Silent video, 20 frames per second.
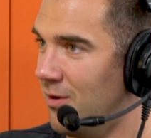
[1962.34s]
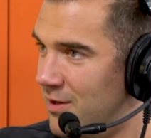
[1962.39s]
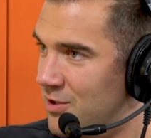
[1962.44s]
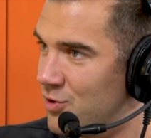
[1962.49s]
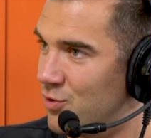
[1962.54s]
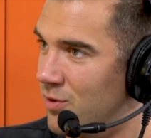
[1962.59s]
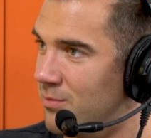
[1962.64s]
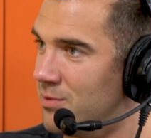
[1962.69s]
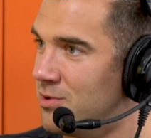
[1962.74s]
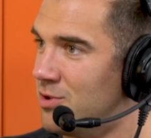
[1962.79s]
know,
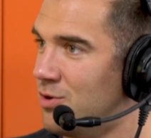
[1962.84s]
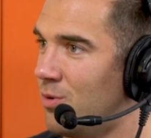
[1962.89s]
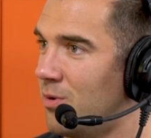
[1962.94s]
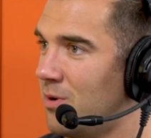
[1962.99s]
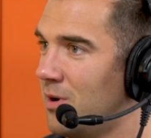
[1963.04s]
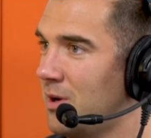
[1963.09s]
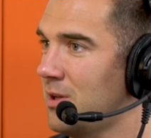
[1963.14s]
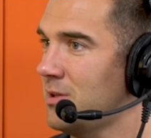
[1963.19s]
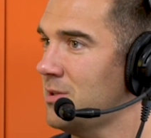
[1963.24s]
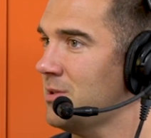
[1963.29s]
Instagram
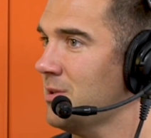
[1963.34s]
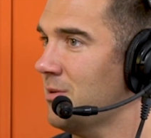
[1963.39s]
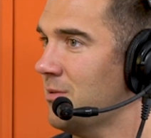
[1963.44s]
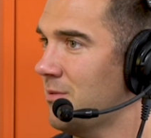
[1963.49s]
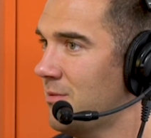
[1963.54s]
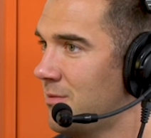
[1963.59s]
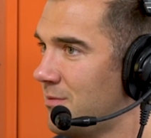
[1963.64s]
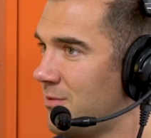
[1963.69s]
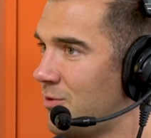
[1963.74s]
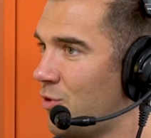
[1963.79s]
stories
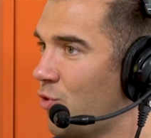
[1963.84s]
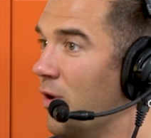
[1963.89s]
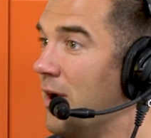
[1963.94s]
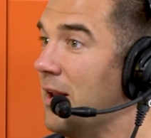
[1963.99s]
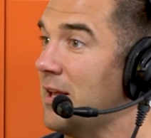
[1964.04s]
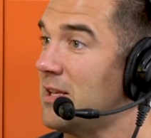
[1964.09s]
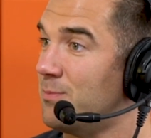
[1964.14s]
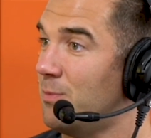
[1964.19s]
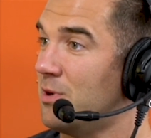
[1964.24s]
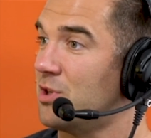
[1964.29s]
and
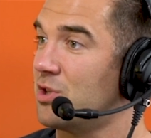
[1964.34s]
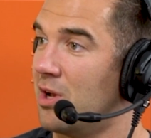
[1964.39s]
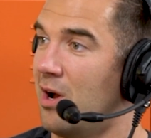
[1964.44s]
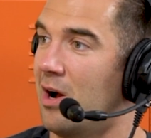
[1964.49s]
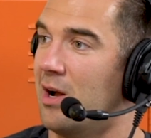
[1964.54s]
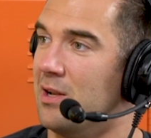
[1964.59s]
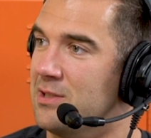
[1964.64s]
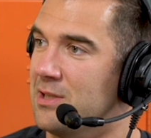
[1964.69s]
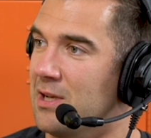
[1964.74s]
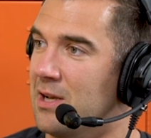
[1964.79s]
creating as much
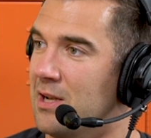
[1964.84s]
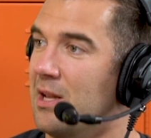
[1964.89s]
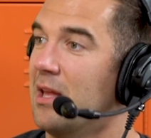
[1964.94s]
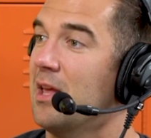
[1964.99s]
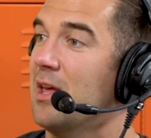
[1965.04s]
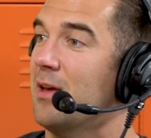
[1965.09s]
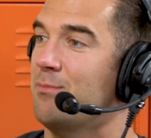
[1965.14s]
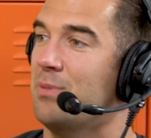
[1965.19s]
content,